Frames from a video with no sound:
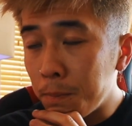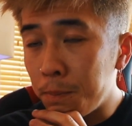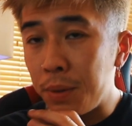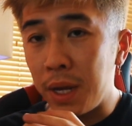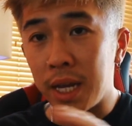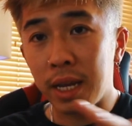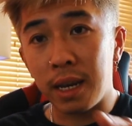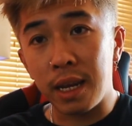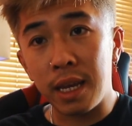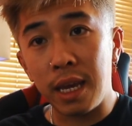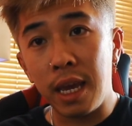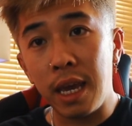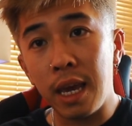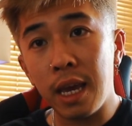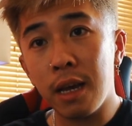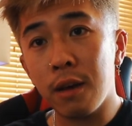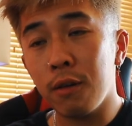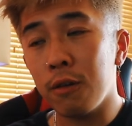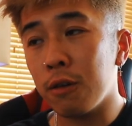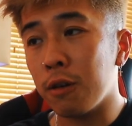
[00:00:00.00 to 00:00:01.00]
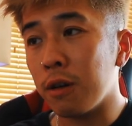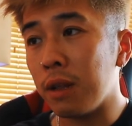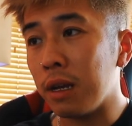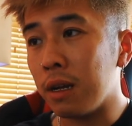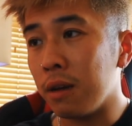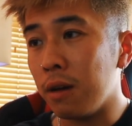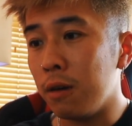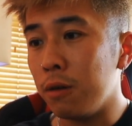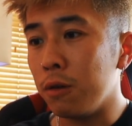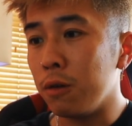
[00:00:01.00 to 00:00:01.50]
baking a cake or
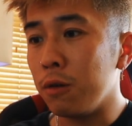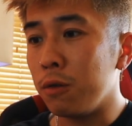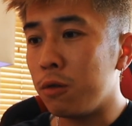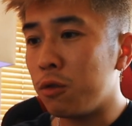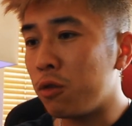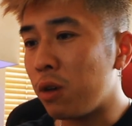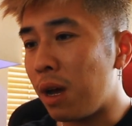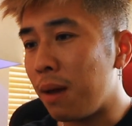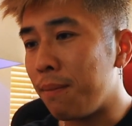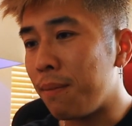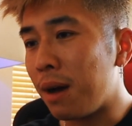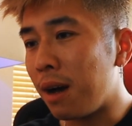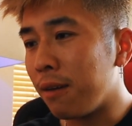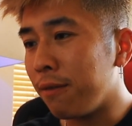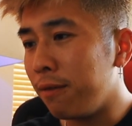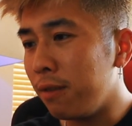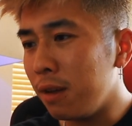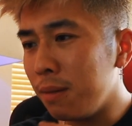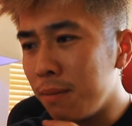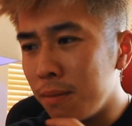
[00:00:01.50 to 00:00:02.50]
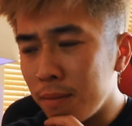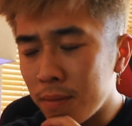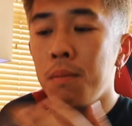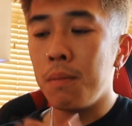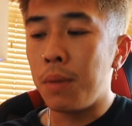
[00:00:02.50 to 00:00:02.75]
like, I don't know, try backflip.